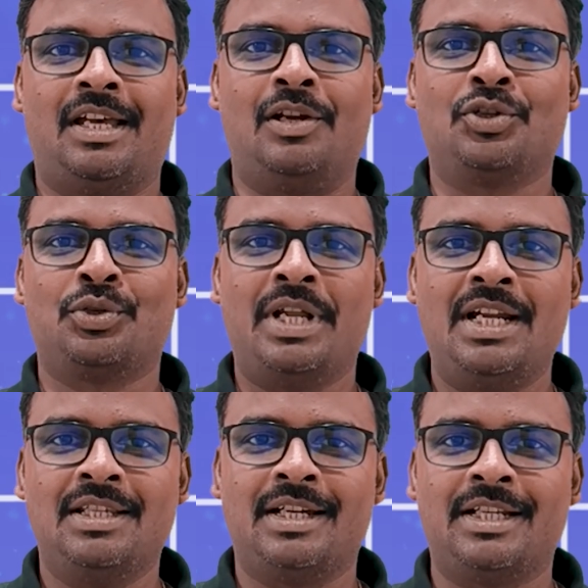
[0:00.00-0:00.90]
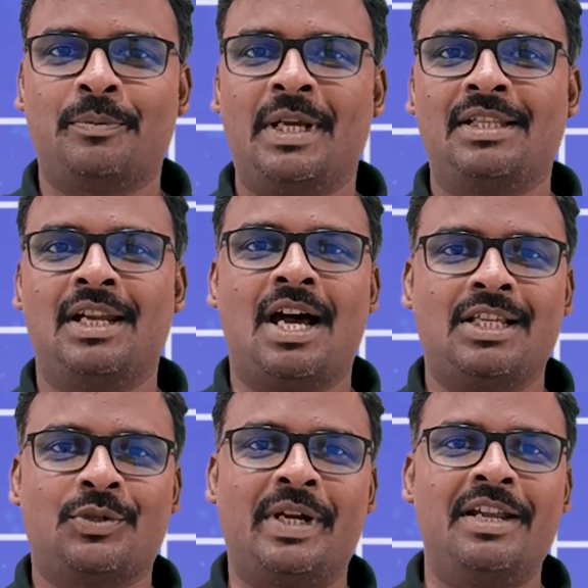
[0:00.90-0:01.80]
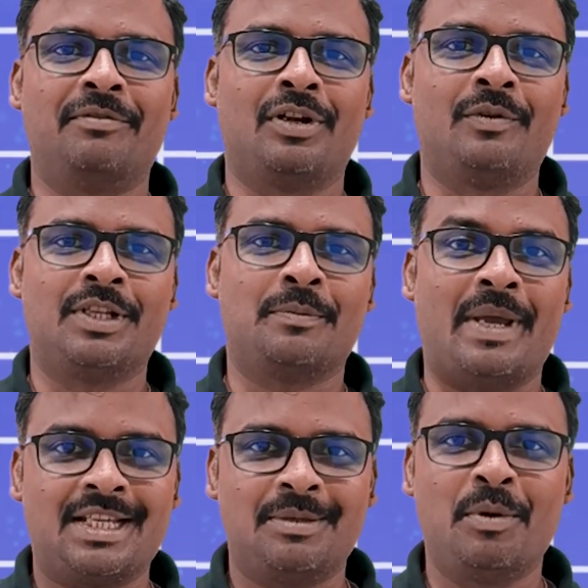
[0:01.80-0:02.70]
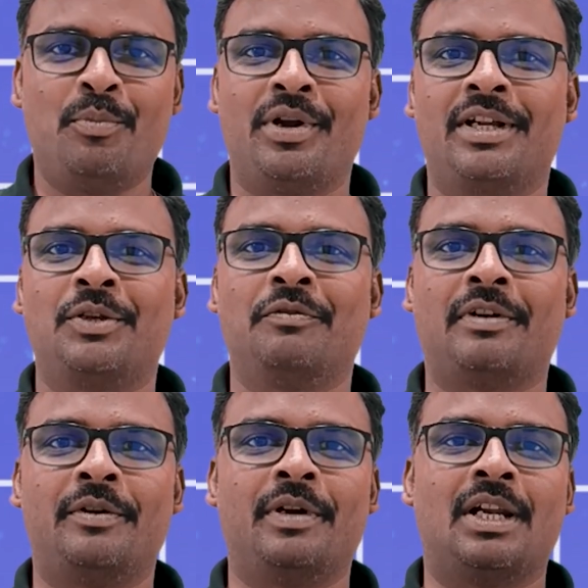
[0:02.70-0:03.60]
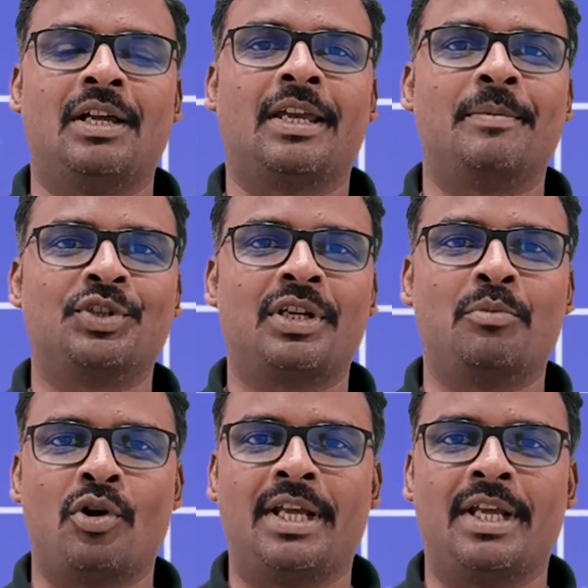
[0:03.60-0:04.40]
Hello students, let's make the last 24 hours maximum productive for your uh, chemistry board